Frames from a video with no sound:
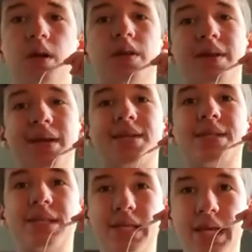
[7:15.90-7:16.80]
The next
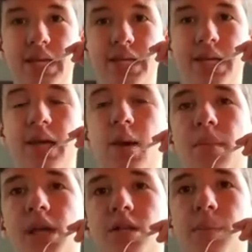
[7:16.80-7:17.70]
skit
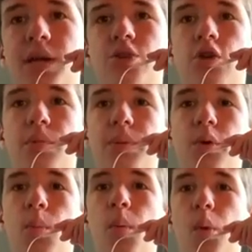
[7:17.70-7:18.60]
paints a picture of
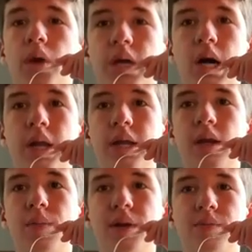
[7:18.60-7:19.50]
people boycotting
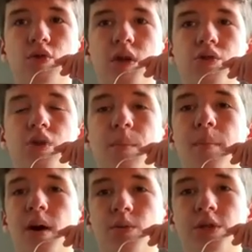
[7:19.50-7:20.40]
Eminem's restaurant
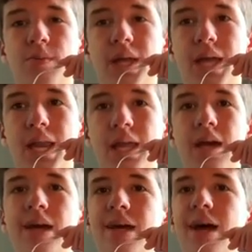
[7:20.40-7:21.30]
Mom's Spaghetti
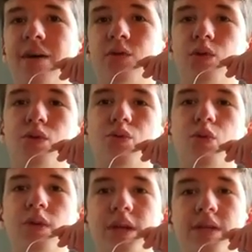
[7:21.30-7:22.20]
after the
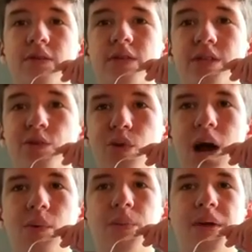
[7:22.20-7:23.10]
release of his new
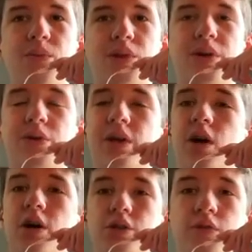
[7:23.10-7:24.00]
album and with all the
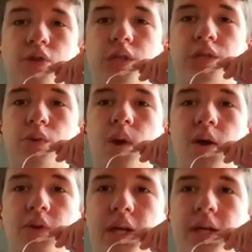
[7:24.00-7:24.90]
controversy
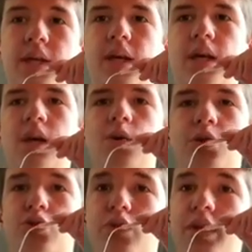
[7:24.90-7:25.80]
surrounding it,
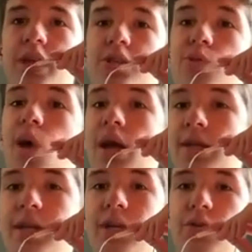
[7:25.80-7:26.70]
which leads right
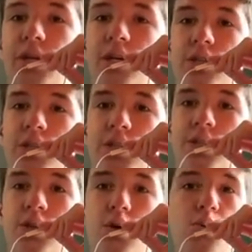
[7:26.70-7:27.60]
into Guilty Conscience
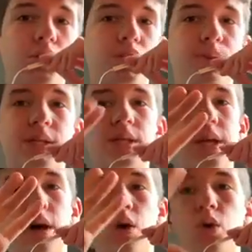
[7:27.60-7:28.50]
2, which is
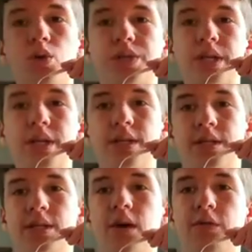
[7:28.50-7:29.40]
basically a whole skit in
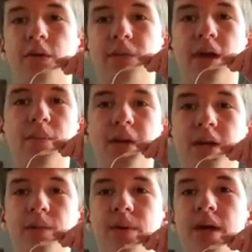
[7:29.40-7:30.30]
itself of
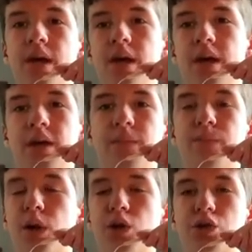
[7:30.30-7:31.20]
Eminem and
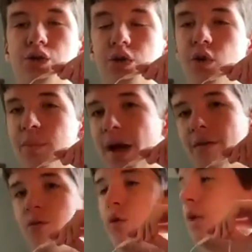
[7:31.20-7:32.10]
Marshall going back
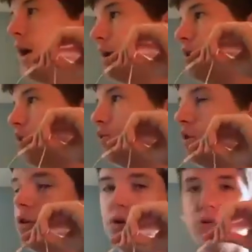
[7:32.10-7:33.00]
and forth like, no
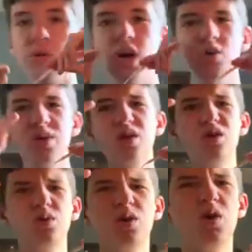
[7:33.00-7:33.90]
you,
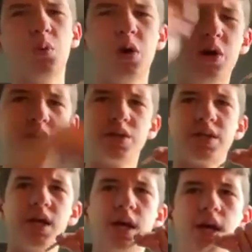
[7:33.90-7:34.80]
you're
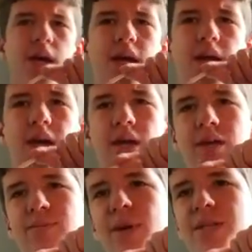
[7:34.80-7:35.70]
worse.
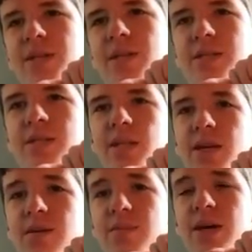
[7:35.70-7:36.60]
And basically
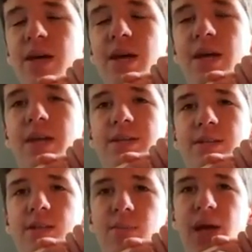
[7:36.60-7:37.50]
Slim is
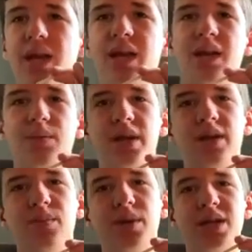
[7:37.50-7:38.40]
debating
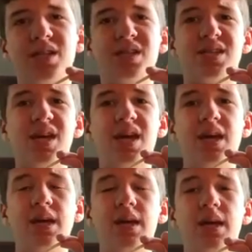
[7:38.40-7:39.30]
Eminem because he's saying,